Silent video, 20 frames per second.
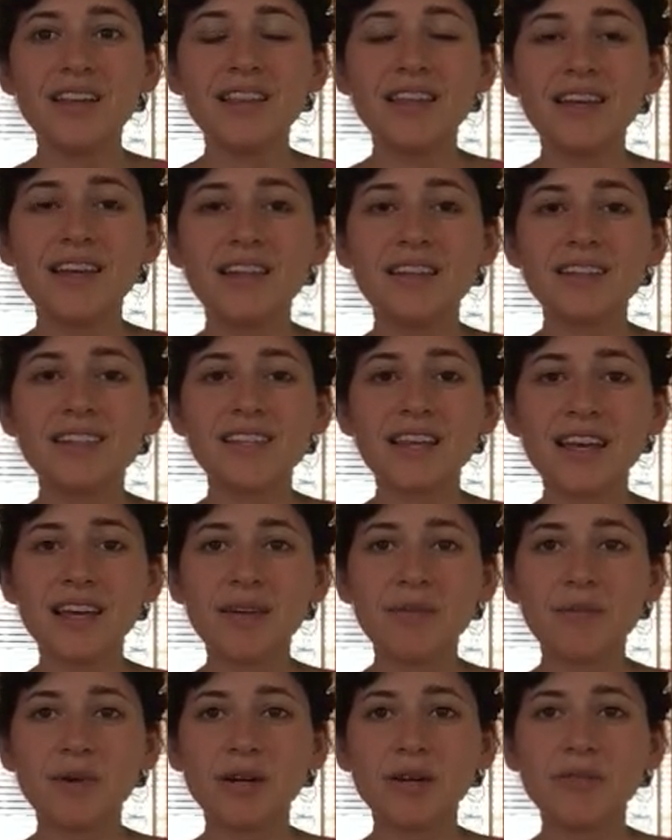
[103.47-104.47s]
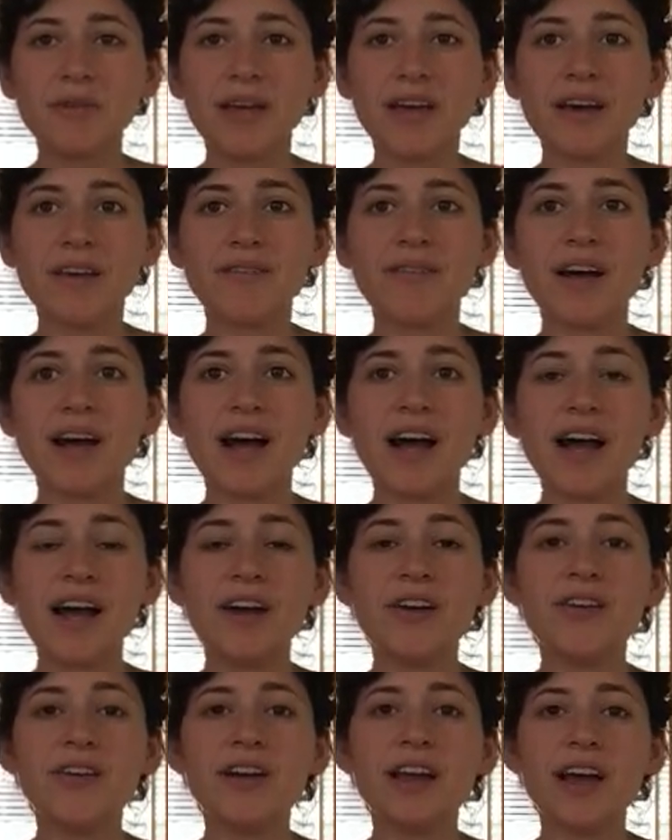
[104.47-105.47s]
Then the second one, we have
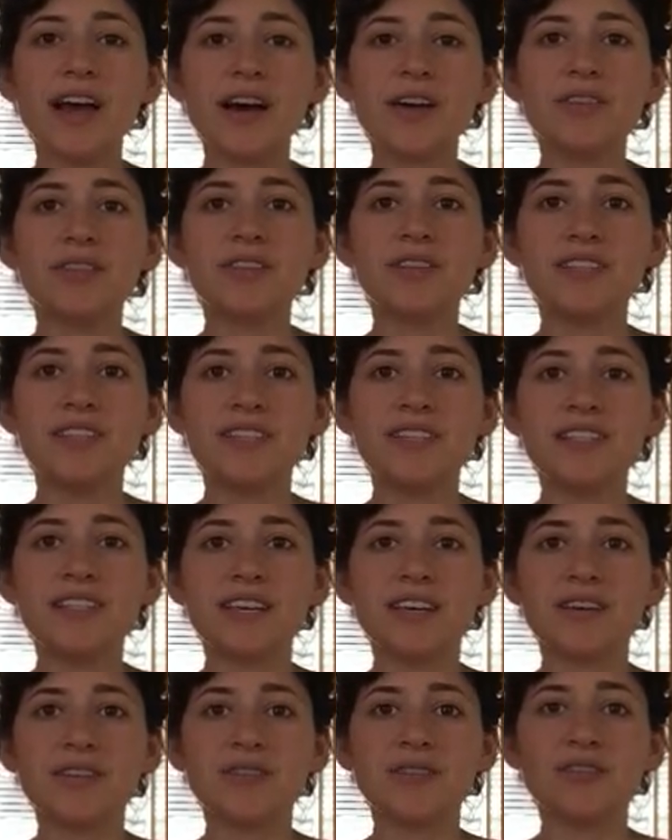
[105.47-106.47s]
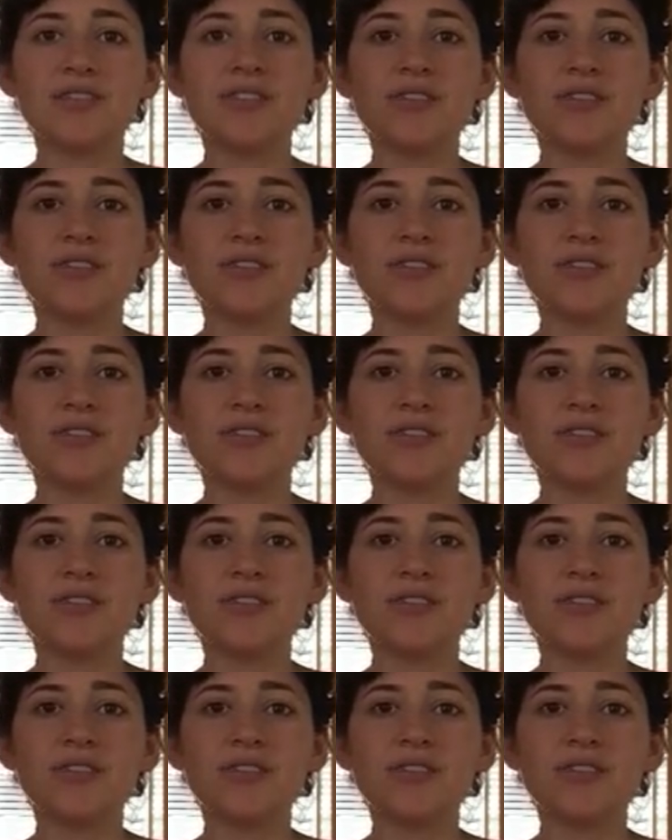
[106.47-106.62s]
iron out the details.